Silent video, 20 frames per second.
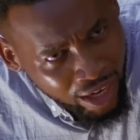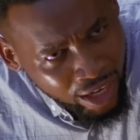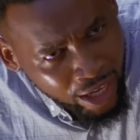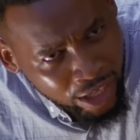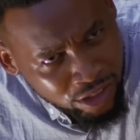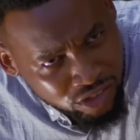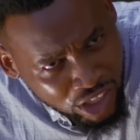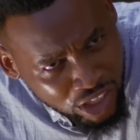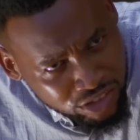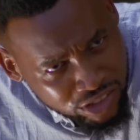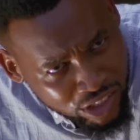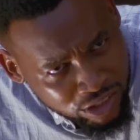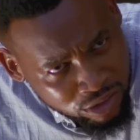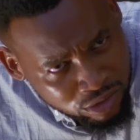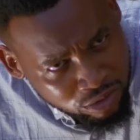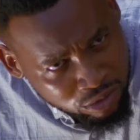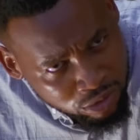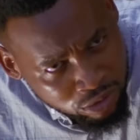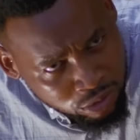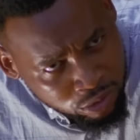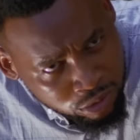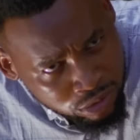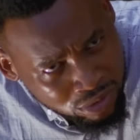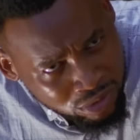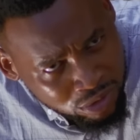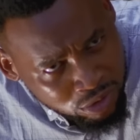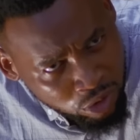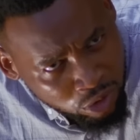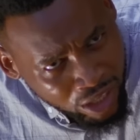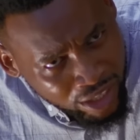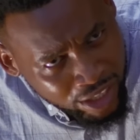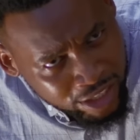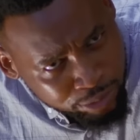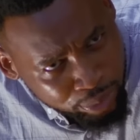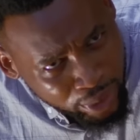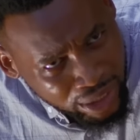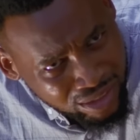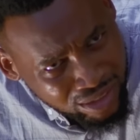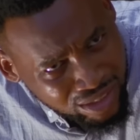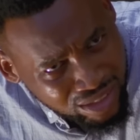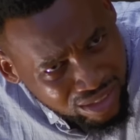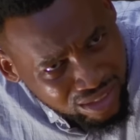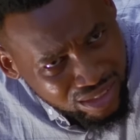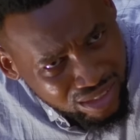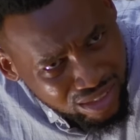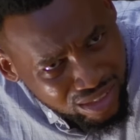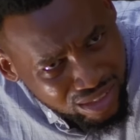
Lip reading: Are you trying to say you're a lesbian?